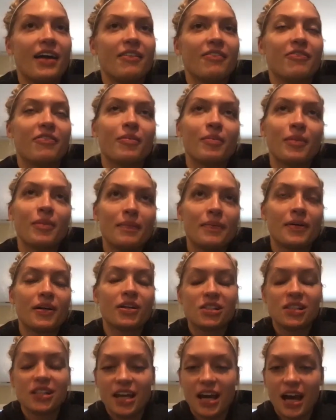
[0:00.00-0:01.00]
for me
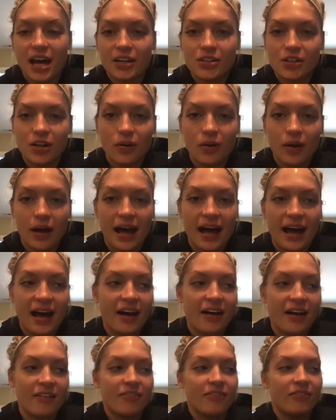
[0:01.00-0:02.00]
personally, I don't
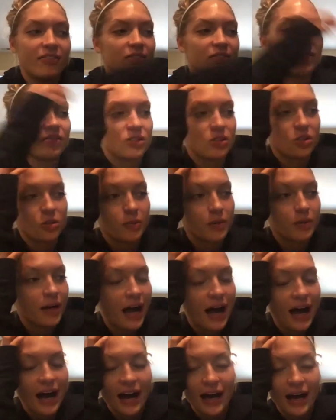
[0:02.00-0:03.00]
have super
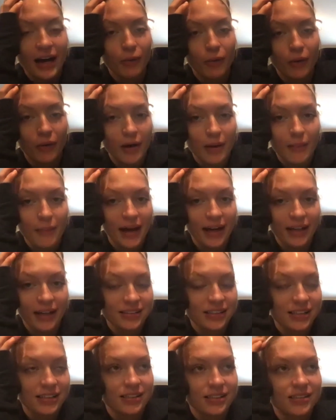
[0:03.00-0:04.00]
high one rep
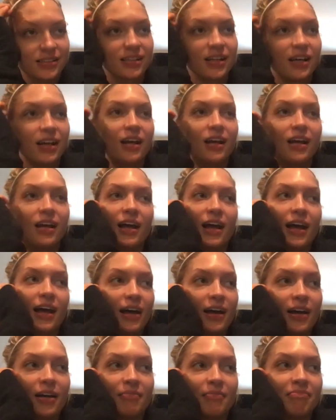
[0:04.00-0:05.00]
maxes.
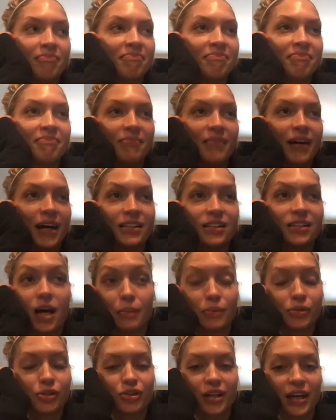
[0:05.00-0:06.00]
My
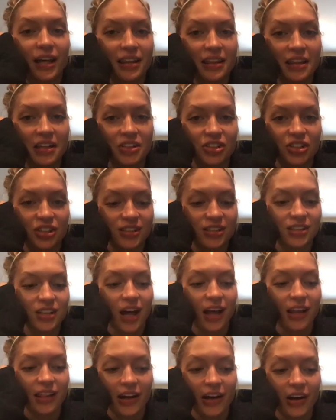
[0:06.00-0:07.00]
top strength is just
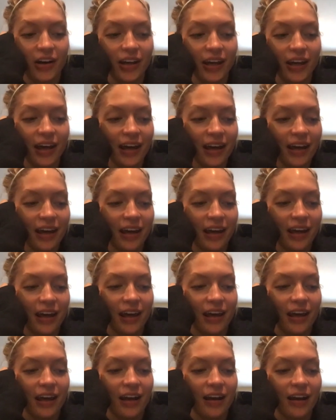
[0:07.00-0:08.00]
not there yet.
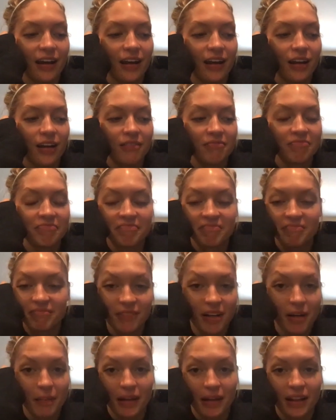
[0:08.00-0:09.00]
And
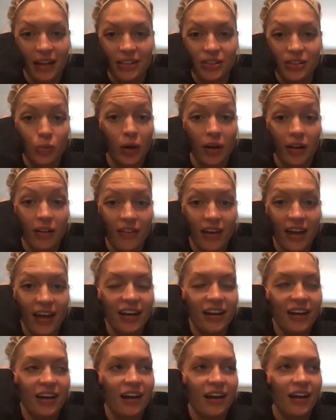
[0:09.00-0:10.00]
I mean, that's one
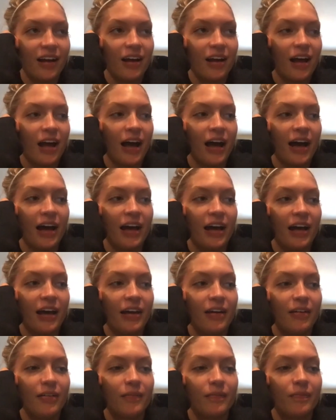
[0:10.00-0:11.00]
event.
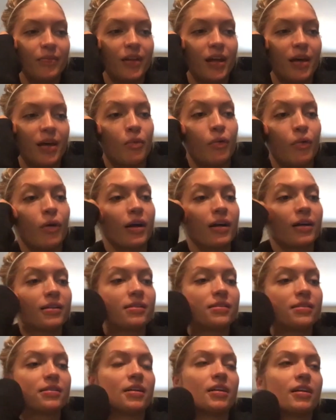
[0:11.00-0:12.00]
I am more
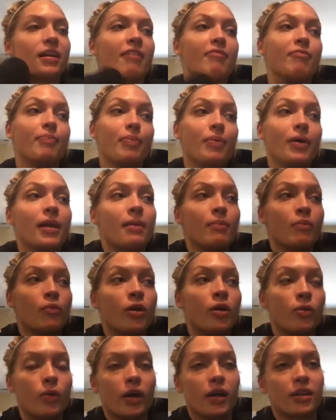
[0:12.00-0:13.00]
concerned. I've put in
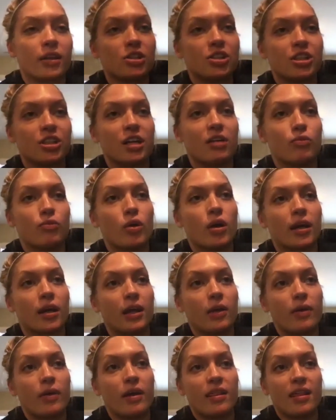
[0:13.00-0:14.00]
more work this year of
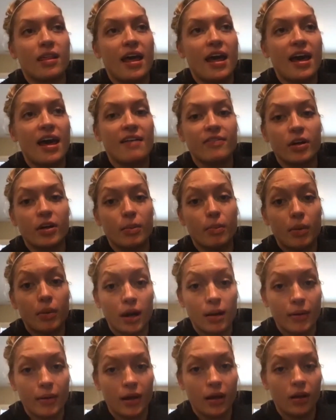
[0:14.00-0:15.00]
working with a heavier
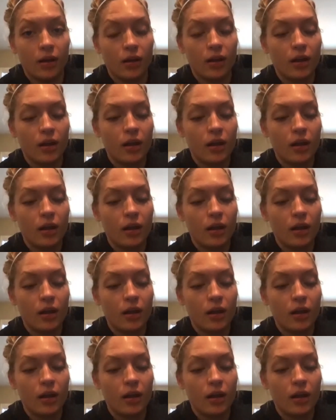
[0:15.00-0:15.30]
barbell